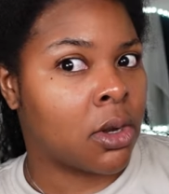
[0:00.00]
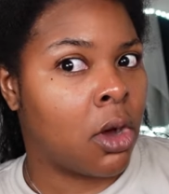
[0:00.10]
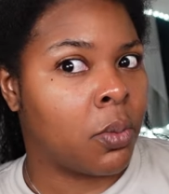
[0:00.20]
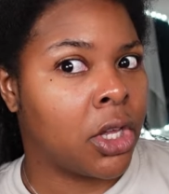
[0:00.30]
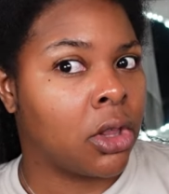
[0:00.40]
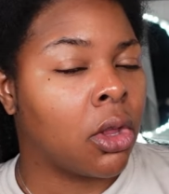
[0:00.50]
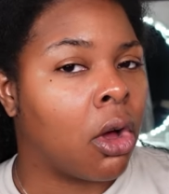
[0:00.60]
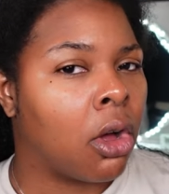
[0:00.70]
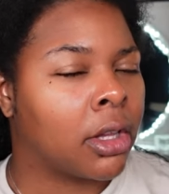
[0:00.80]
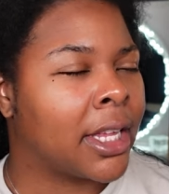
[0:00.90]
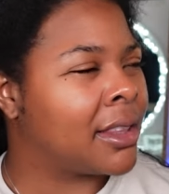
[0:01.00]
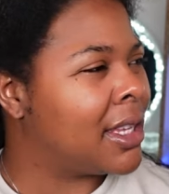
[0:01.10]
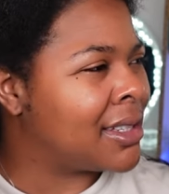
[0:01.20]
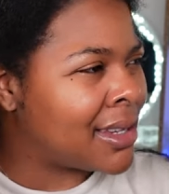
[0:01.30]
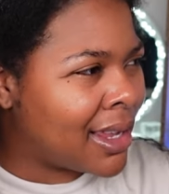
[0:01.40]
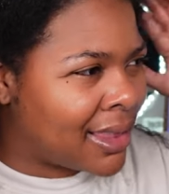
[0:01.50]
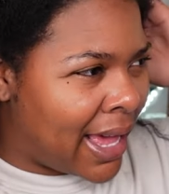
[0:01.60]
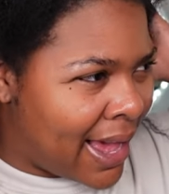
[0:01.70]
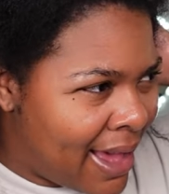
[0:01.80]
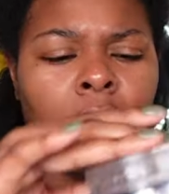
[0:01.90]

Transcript: all week long? Like things like that.